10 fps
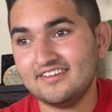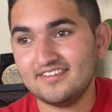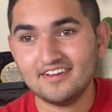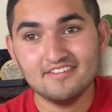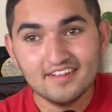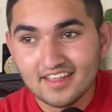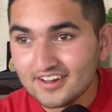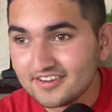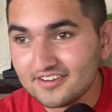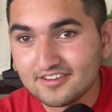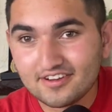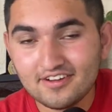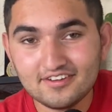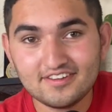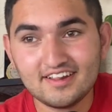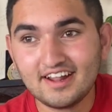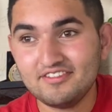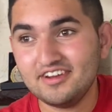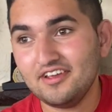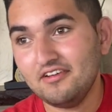So do go and see that video.